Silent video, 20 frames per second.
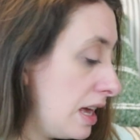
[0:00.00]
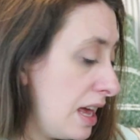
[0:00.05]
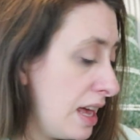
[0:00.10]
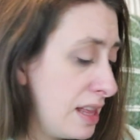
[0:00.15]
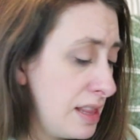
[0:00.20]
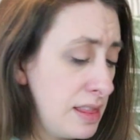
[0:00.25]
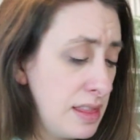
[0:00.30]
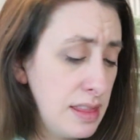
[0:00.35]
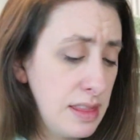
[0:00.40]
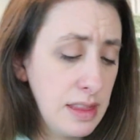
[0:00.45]

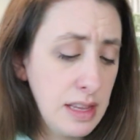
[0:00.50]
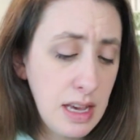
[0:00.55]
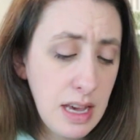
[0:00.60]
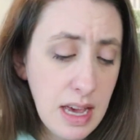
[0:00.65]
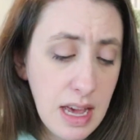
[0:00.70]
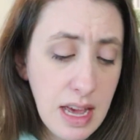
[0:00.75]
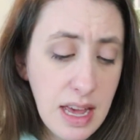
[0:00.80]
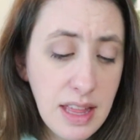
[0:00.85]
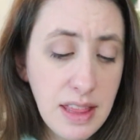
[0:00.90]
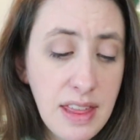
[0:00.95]
And
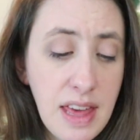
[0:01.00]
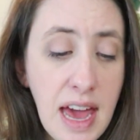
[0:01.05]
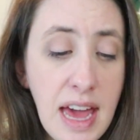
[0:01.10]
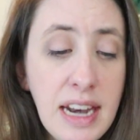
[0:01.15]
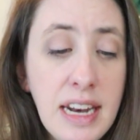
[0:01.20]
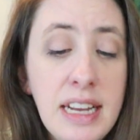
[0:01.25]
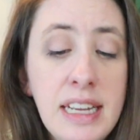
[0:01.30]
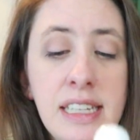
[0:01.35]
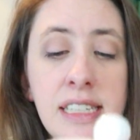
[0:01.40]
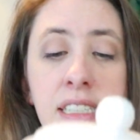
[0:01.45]

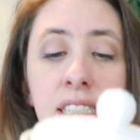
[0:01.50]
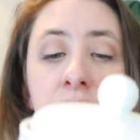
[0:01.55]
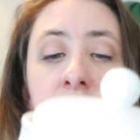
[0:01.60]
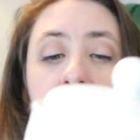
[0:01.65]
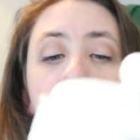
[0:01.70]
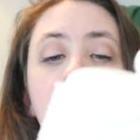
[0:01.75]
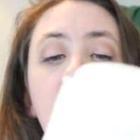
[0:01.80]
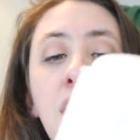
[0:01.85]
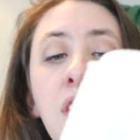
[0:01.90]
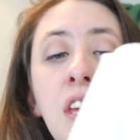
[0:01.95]
that
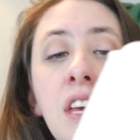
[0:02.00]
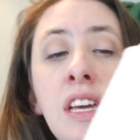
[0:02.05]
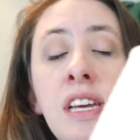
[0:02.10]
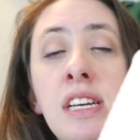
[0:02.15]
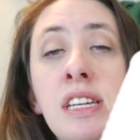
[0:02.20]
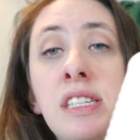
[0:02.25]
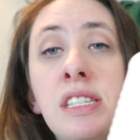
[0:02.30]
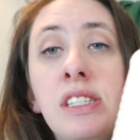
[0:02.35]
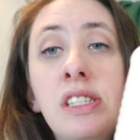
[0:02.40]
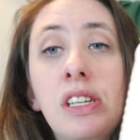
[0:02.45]
is
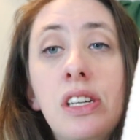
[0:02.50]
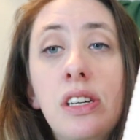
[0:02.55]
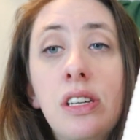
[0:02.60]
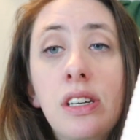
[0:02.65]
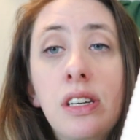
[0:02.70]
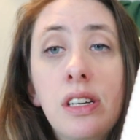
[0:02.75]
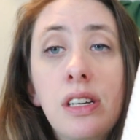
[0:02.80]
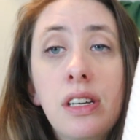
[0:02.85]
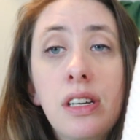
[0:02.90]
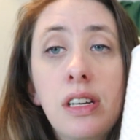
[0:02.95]
these
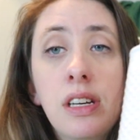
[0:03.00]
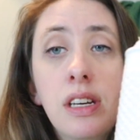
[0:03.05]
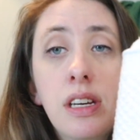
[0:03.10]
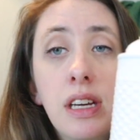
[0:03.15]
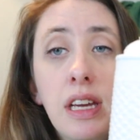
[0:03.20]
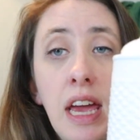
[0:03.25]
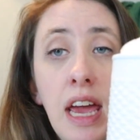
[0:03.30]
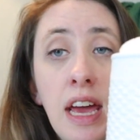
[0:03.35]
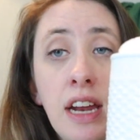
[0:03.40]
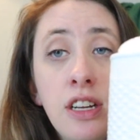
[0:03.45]

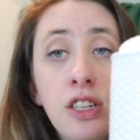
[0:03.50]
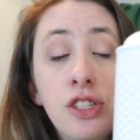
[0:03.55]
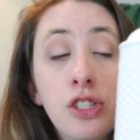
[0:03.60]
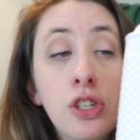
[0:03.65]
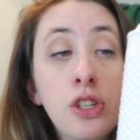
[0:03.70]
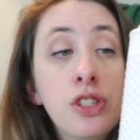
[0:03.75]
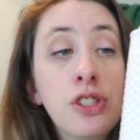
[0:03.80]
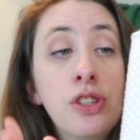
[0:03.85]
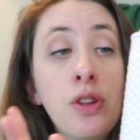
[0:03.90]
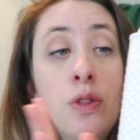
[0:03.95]

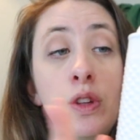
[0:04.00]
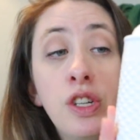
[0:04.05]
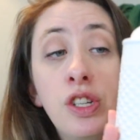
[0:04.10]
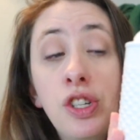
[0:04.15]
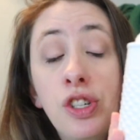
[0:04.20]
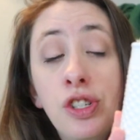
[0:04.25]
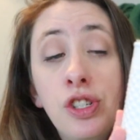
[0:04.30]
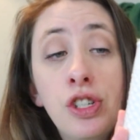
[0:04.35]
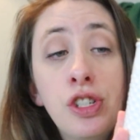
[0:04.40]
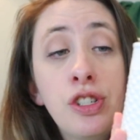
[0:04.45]
canisters. So this
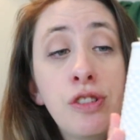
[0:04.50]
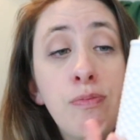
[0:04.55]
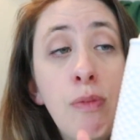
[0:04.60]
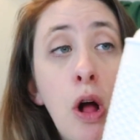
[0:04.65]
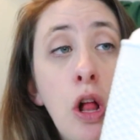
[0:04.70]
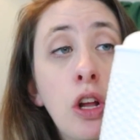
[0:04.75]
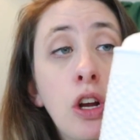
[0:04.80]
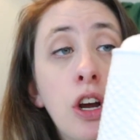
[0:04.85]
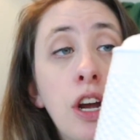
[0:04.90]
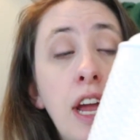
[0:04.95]
is the
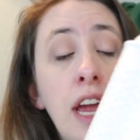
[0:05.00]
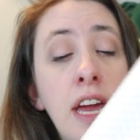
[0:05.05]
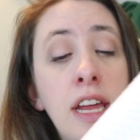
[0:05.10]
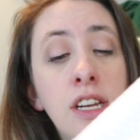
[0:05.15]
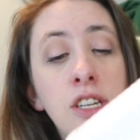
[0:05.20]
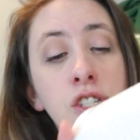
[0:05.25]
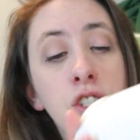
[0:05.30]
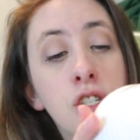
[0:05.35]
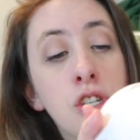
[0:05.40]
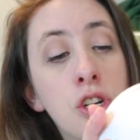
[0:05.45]
smaller
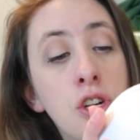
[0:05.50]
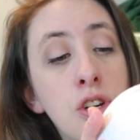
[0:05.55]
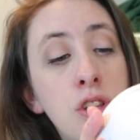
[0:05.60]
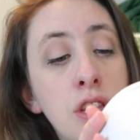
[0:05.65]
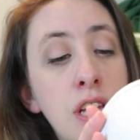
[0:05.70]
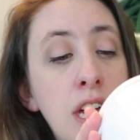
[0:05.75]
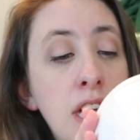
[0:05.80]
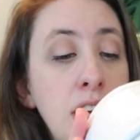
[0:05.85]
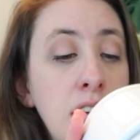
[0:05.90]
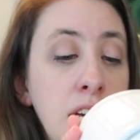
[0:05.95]
canister
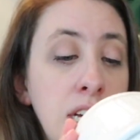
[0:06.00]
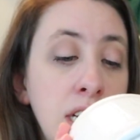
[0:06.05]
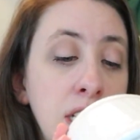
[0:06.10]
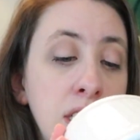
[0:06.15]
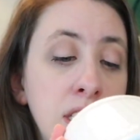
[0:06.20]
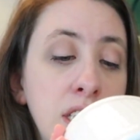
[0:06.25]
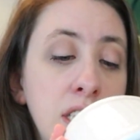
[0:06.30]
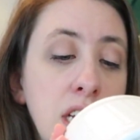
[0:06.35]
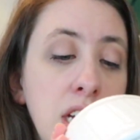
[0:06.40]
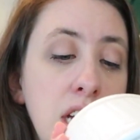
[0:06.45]
that
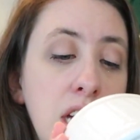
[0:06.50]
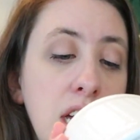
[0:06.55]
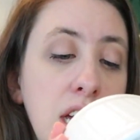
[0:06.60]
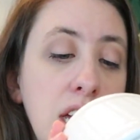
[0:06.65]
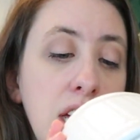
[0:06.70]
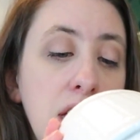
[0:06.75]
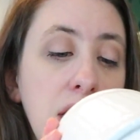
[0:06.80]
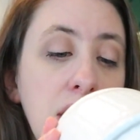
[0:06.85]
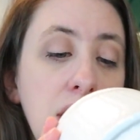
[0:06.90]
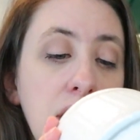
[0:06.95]
is
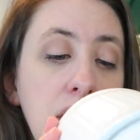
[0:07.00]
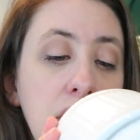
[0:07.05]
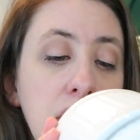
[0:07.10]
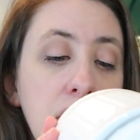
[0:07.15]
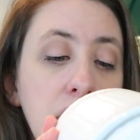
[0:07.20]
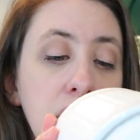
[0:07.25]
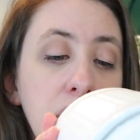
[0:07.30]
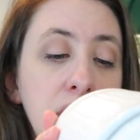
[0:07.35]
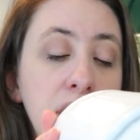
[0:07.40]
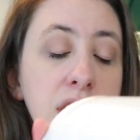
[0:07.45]

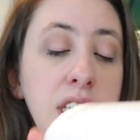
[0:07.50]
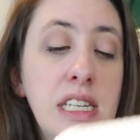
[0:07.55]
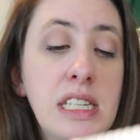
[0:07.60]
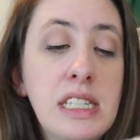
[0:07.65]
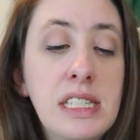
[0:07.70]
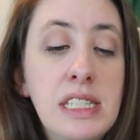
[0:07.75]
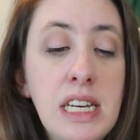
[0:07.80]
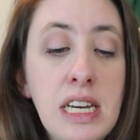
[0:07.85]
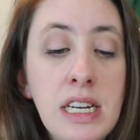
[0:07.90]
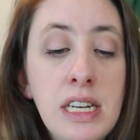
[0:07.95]

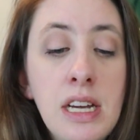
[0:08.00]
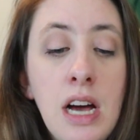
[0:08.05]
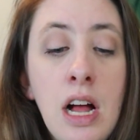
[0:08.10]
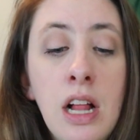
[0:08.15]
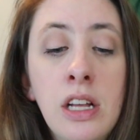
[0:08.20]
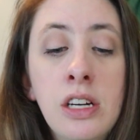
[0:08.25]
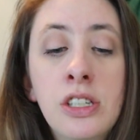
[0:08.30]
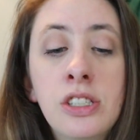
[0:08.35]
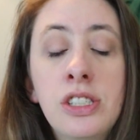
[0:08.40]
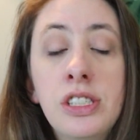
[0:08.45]

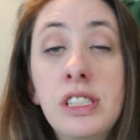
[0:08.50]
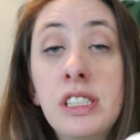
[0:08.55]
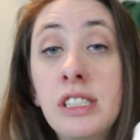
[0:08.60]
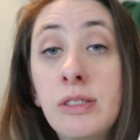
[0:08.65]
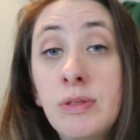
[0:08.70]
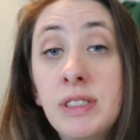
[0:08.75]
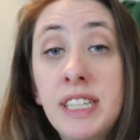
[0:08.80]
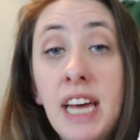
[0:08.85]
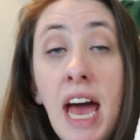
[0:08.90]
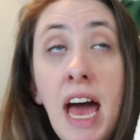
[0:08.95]
$16.
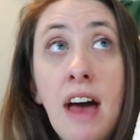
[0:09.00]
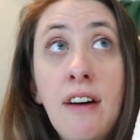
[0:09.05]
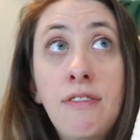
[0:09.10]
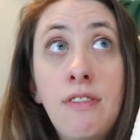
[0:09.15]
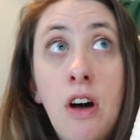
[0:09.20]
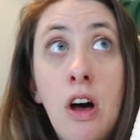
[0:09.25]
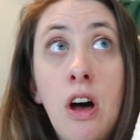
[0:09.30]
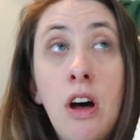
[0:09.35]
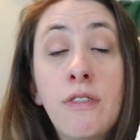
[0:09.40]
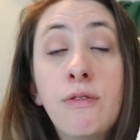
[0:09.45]
This was half
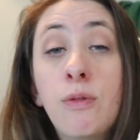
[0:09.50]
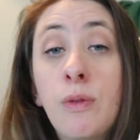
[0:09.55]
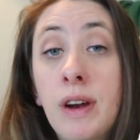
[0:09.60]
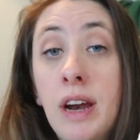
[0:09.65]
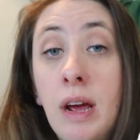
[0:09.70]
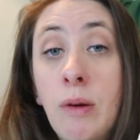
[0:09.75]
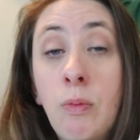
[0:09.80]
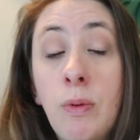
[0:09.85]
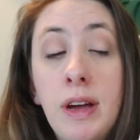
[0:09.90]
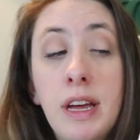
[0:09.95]
off when
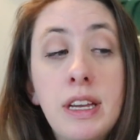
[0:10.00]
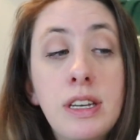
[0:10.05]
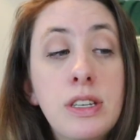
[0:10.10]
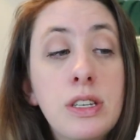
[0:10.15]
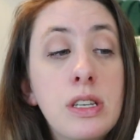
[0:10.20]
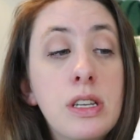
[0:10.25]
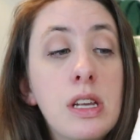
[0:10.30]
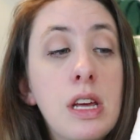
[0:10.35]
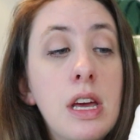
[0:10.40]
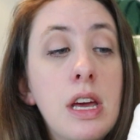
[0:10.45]
I
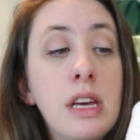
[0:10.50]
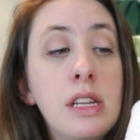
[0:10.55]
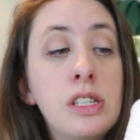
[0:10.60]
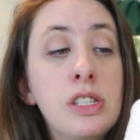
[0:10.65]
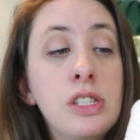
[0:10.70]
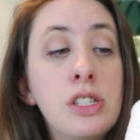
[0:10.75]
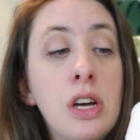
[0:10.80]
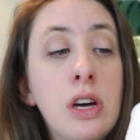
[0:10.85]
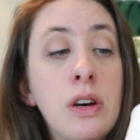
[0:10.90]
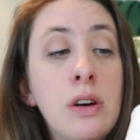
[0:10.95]
went. And
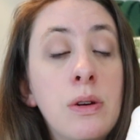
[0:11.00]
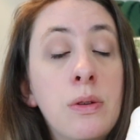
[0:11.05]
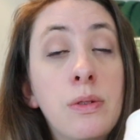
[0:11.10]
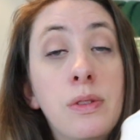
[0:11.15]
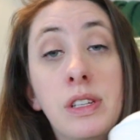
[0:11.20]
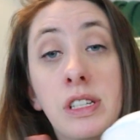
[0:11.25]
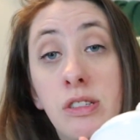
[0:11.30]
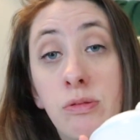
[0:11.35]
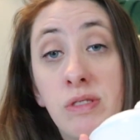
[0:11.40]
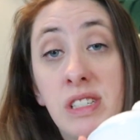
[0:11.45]
so
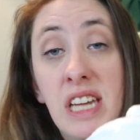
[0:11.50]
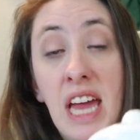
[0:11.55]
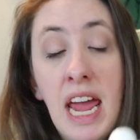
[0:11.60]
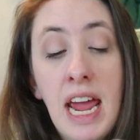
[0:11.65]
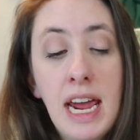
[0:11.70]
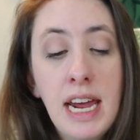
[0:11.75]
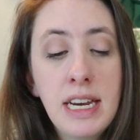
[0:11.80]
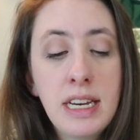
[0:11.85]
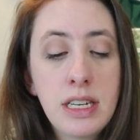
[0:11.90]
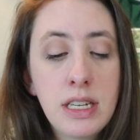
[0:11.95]
this was
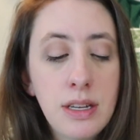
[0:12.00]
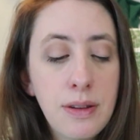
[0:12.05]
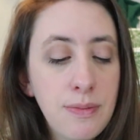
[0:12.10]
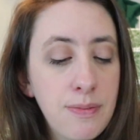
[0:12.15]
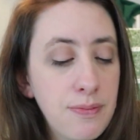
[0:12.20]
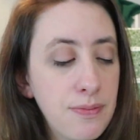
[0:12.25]
$8.